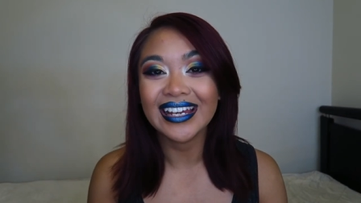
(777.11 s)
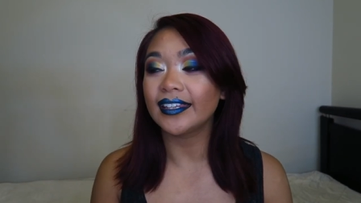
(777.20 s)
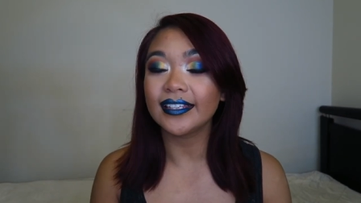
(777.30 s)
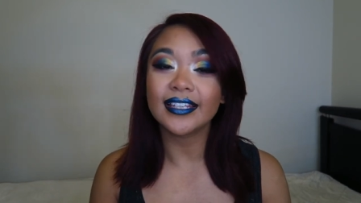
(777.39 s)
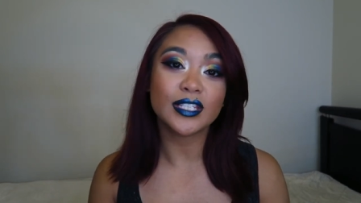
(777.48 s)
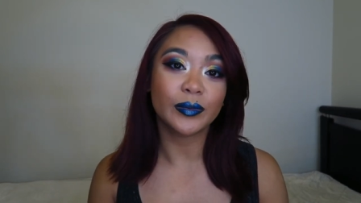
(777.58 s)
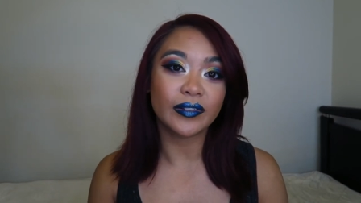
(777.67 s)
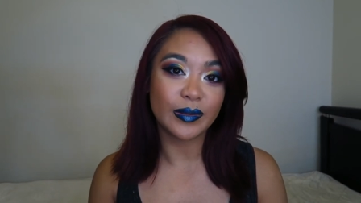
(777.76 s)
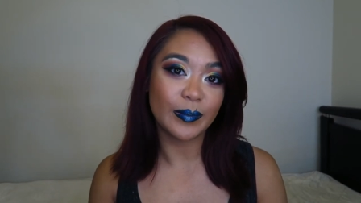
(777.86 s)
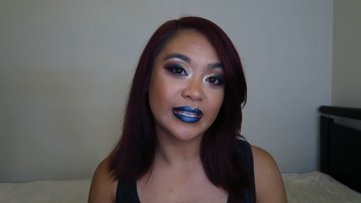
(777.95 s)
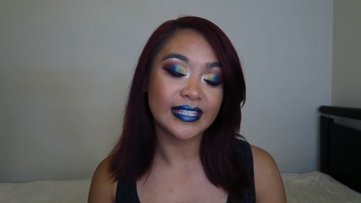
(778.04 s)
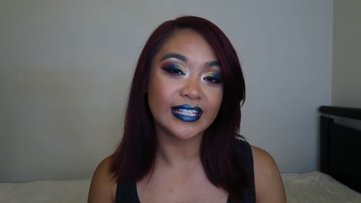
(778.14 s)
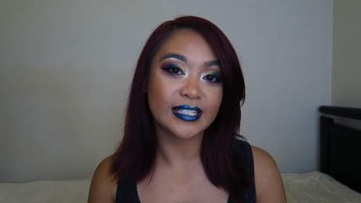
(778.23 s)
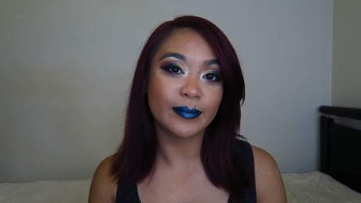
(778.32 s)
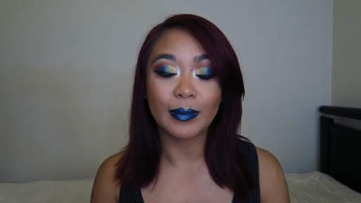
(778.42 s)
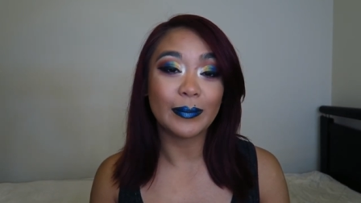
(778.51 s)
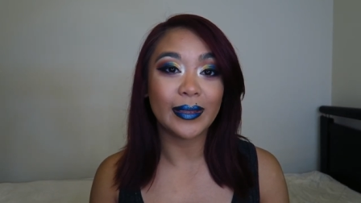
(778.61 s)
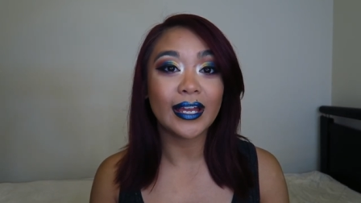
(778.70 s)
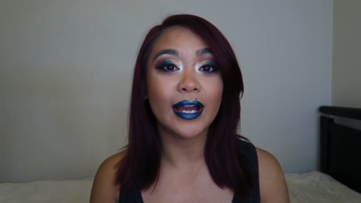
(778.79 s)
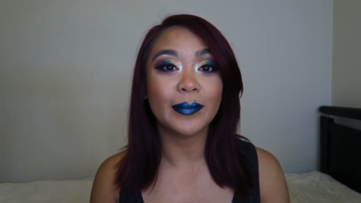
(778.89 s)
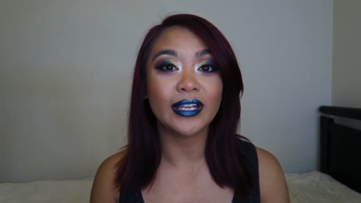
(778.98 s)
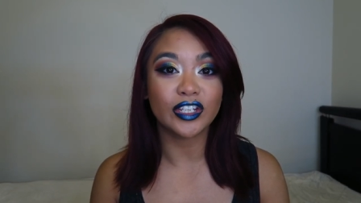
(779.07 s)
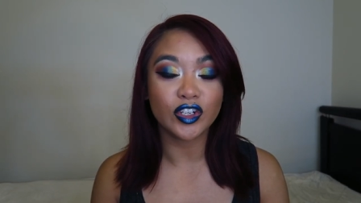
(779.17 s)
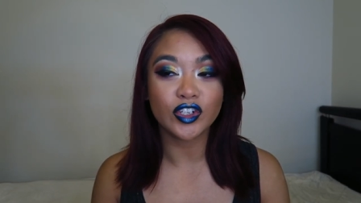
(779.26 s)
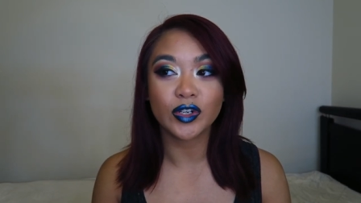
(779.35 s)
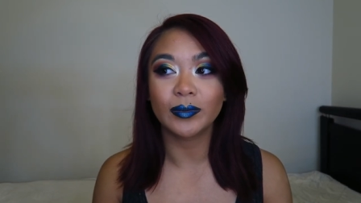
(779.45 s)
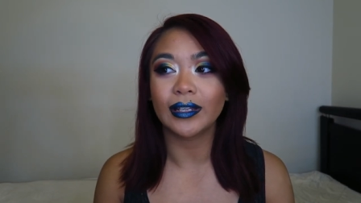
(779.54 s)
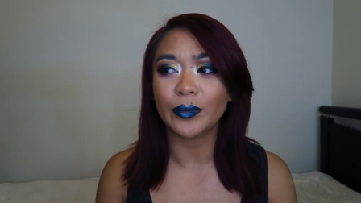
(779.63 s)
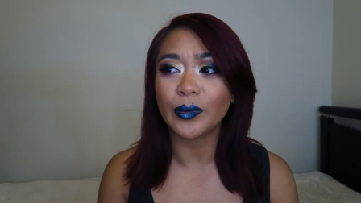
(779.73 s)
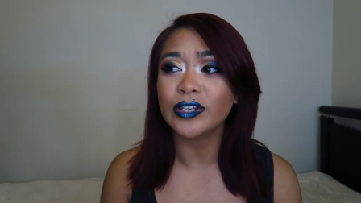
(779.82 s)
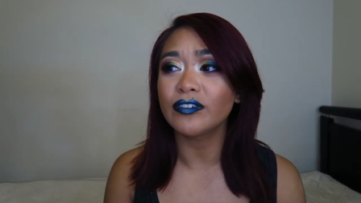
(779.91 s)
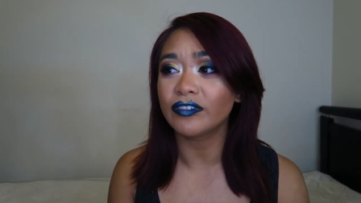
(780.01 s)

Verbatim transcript: I think that's one of the best things about becoming a YouTuber like when you